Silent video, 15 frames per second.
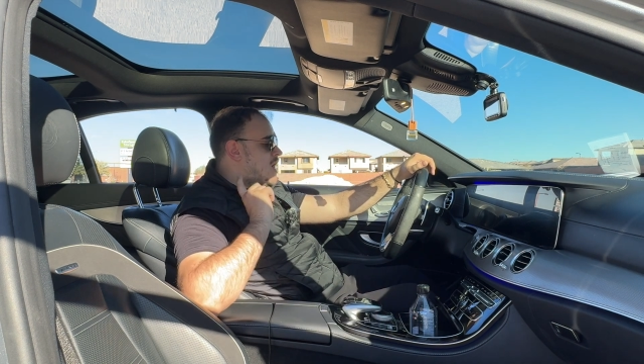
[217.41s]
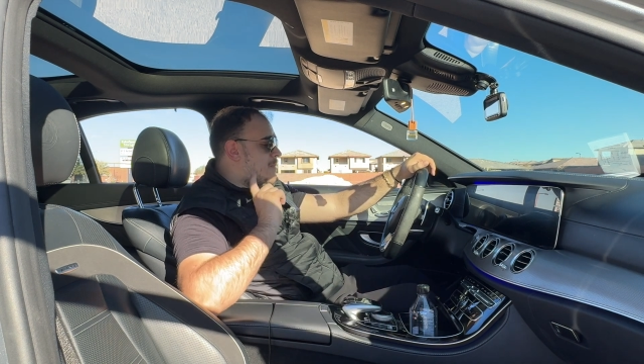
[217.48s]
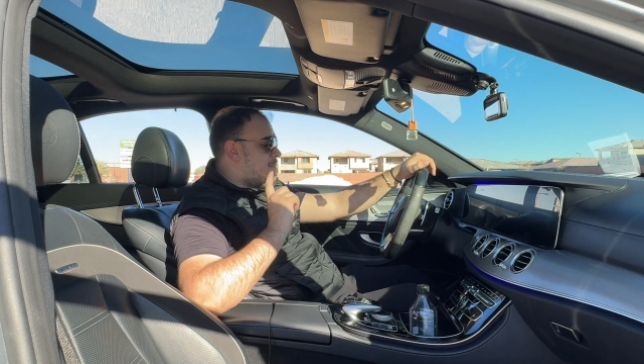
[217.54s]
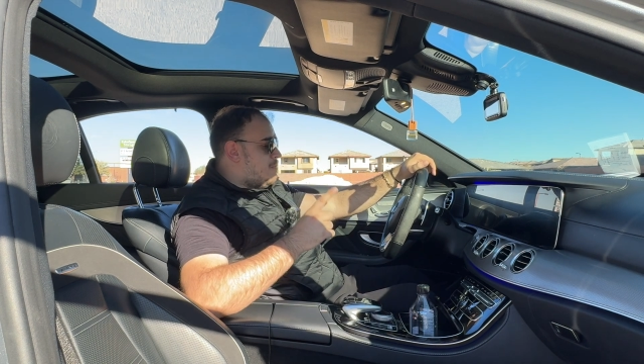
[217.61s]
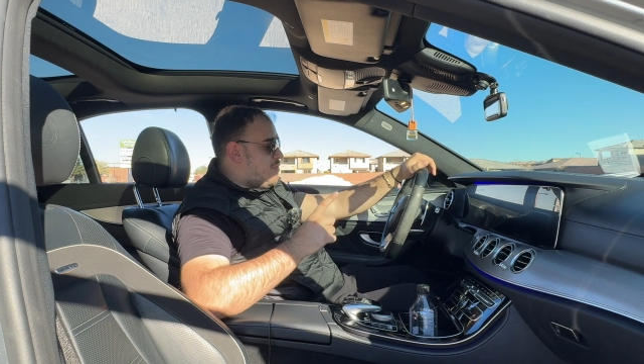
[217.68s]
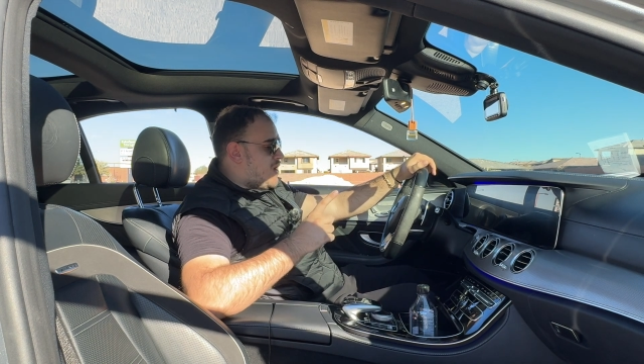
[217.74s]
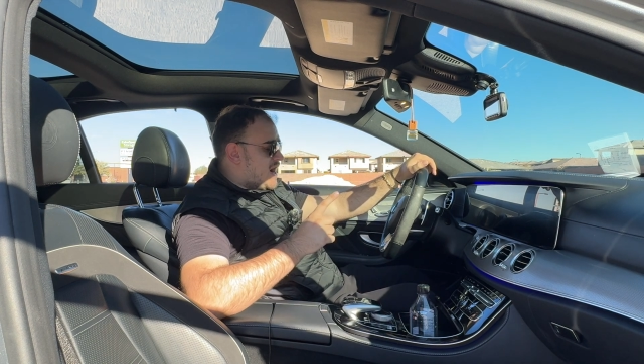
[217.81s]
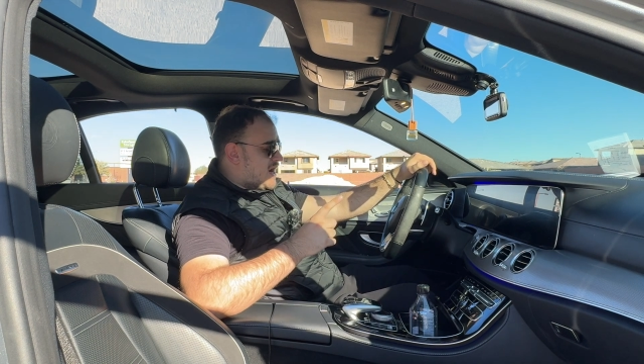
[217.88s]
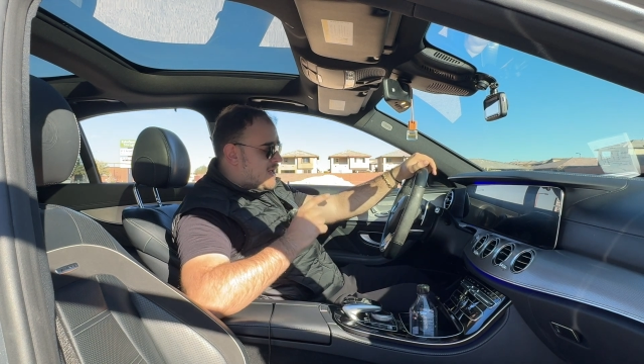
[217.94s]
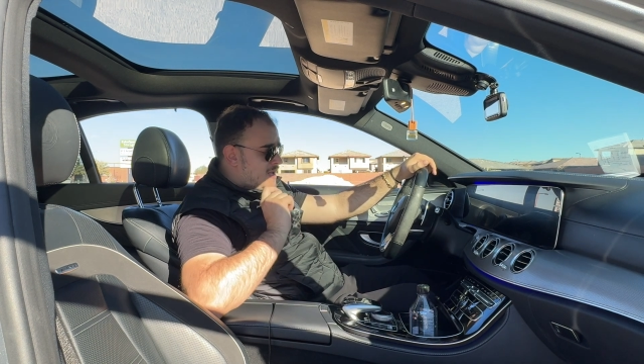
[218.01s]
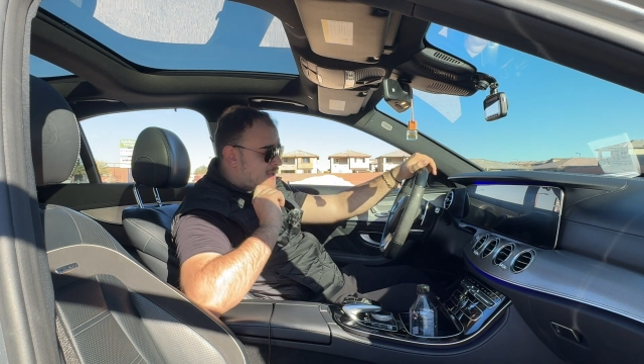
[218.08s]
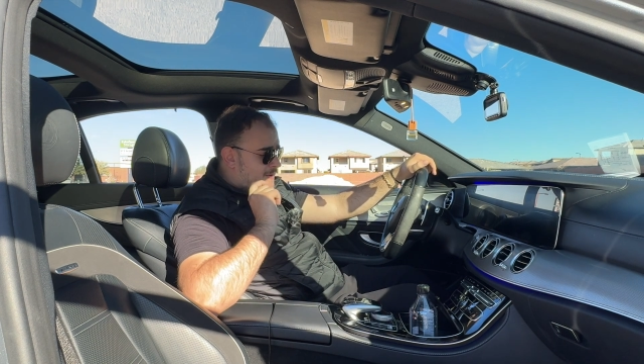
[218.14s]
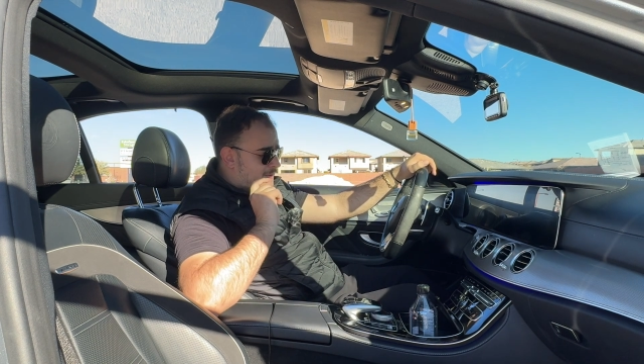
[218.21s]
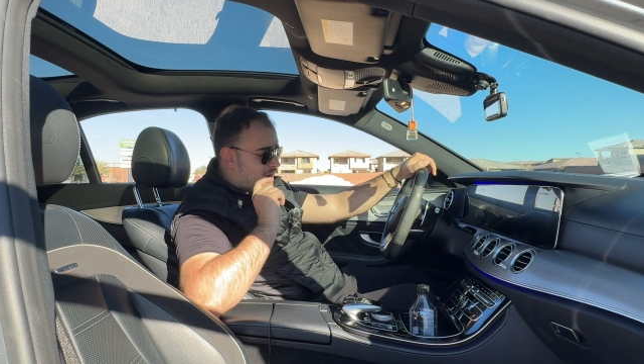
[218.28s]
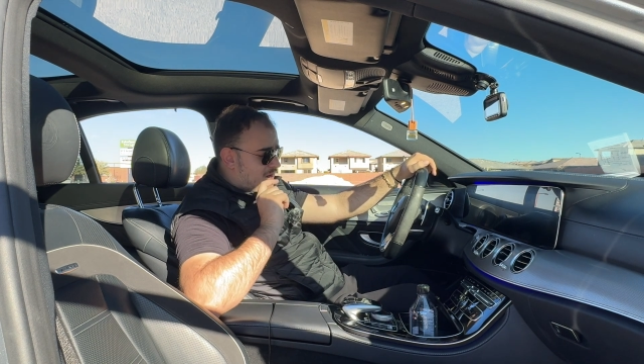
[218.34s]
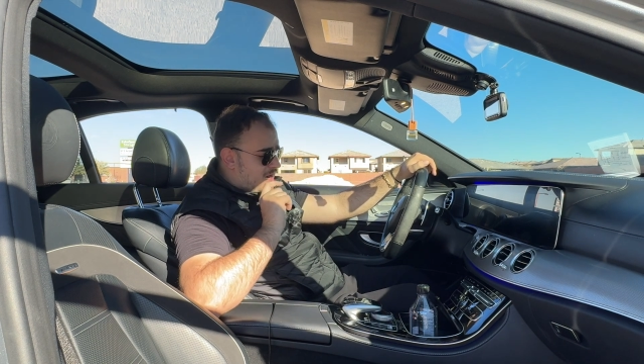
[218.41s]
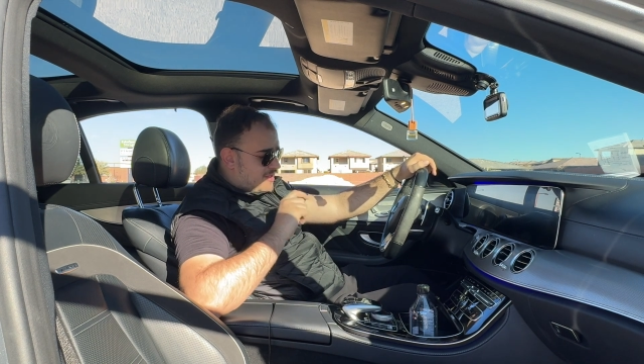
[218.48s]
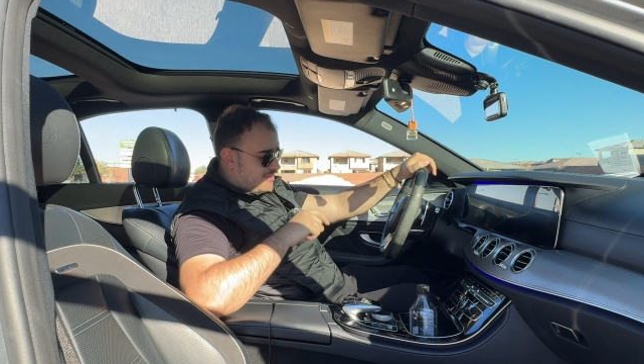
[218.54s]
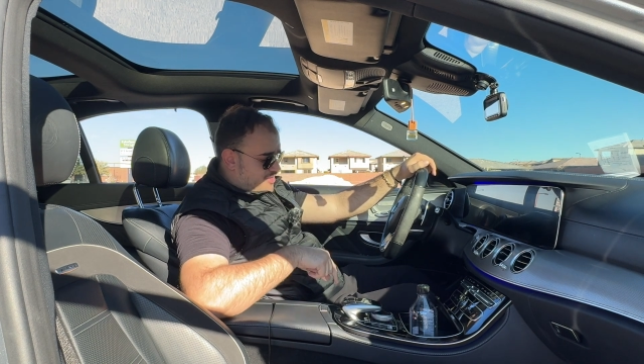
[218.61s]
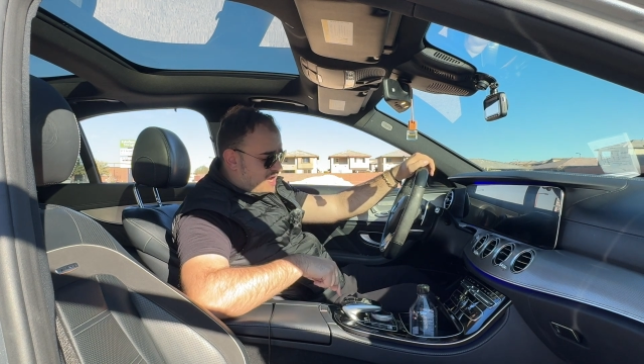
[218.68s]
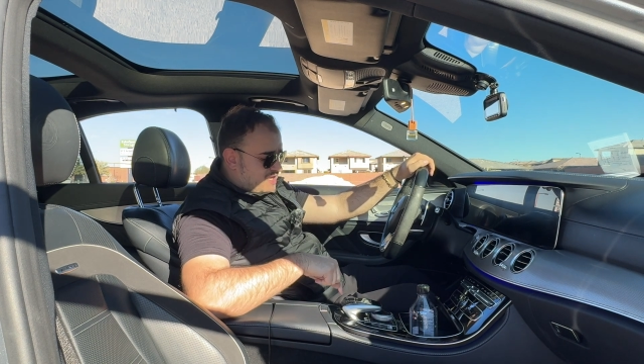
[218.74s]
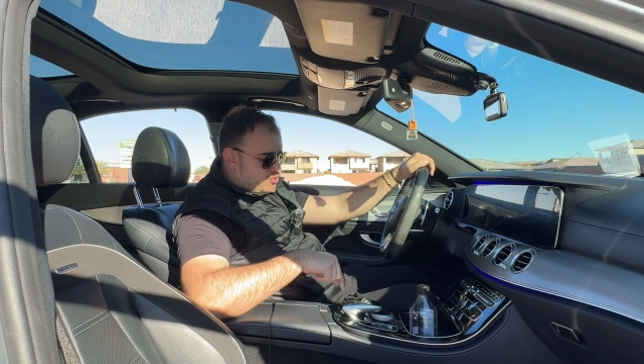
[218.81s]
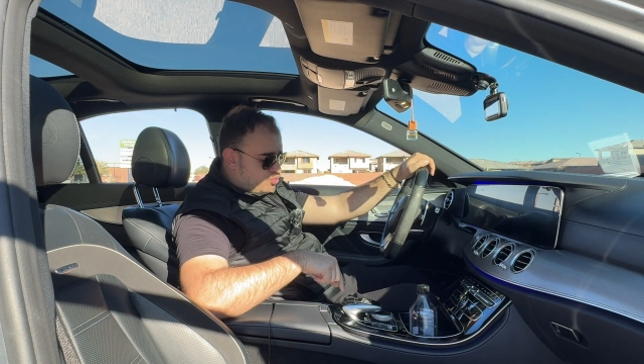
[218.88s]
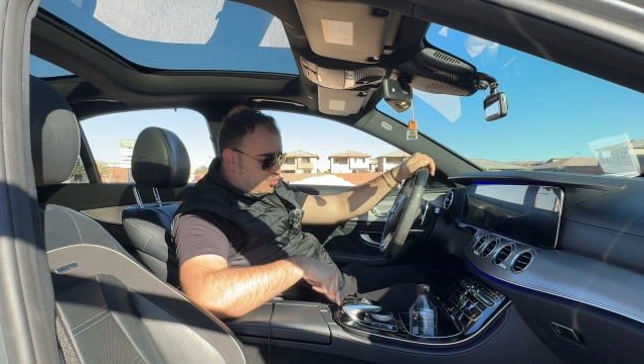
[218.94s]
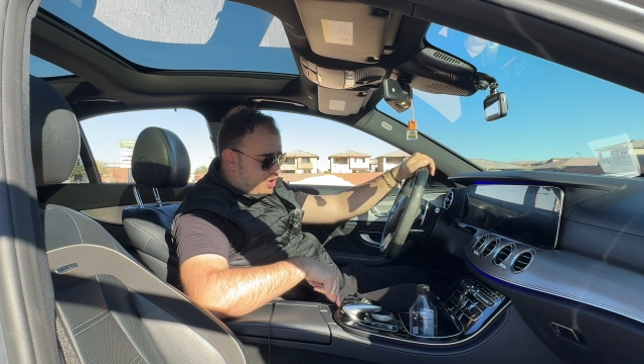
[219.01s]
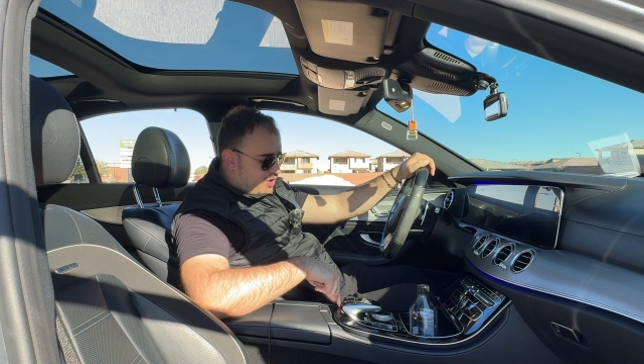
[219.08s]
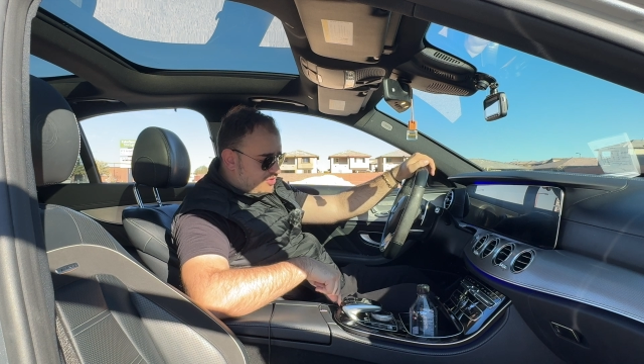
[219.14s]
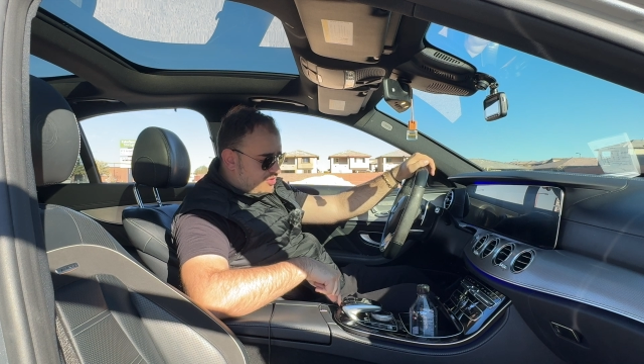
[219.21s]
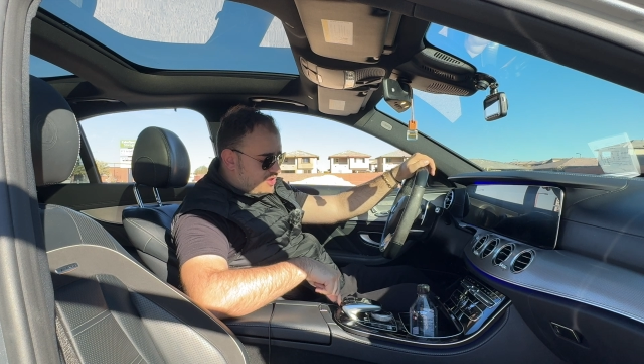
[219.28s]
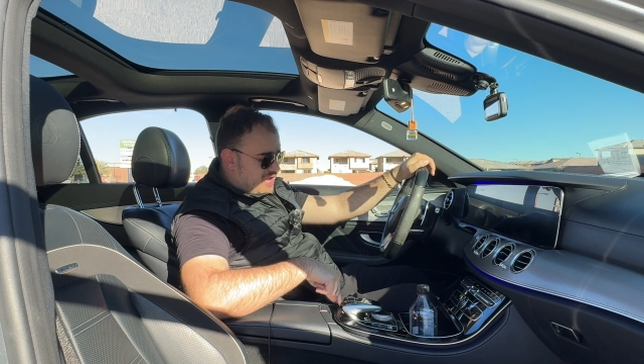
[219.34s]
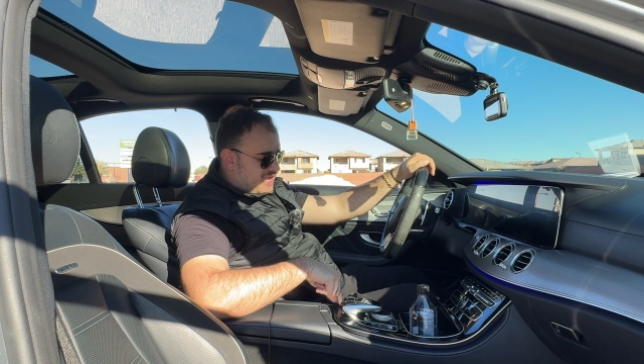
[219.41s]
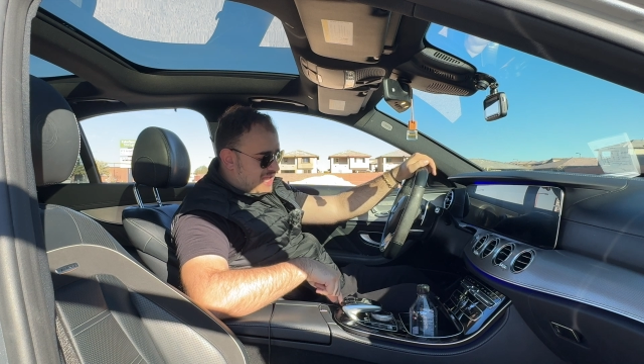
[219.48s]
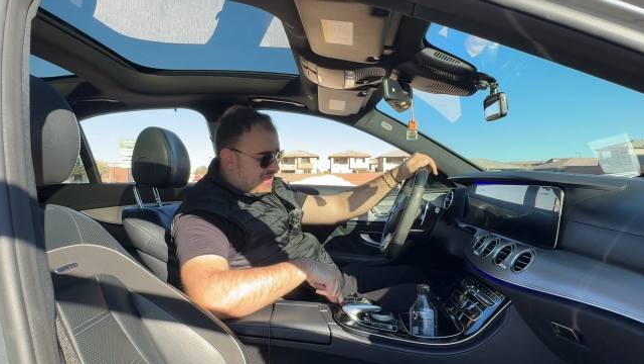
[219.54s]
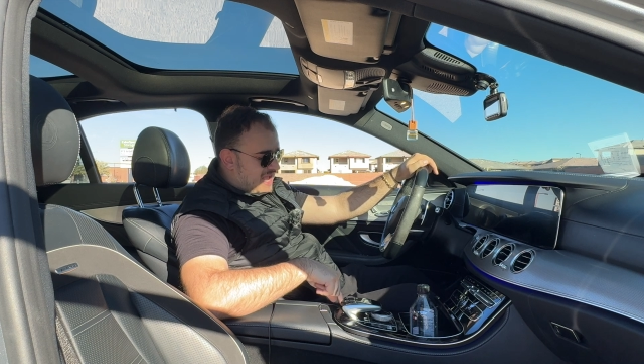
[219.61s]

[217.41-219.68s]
But that's one thing.